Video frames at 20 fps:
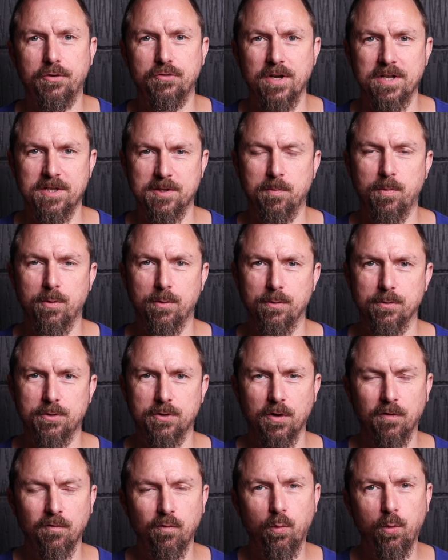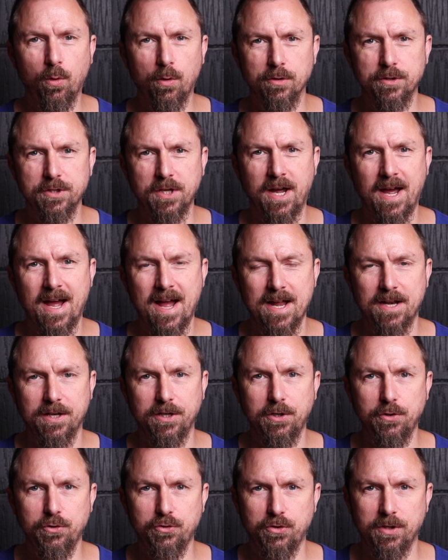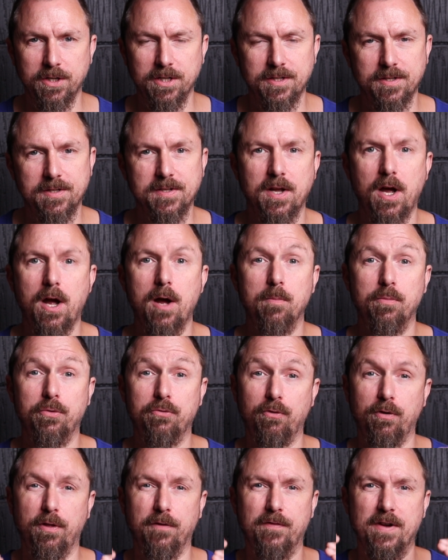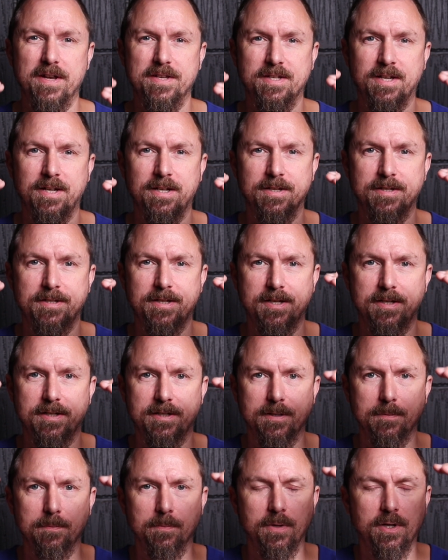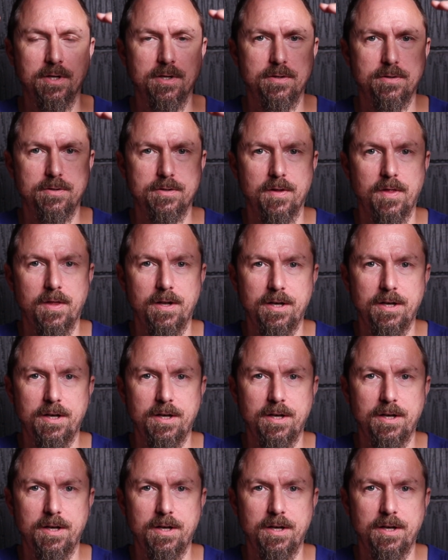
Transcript: transport of water and nutrients up through the vascular system to the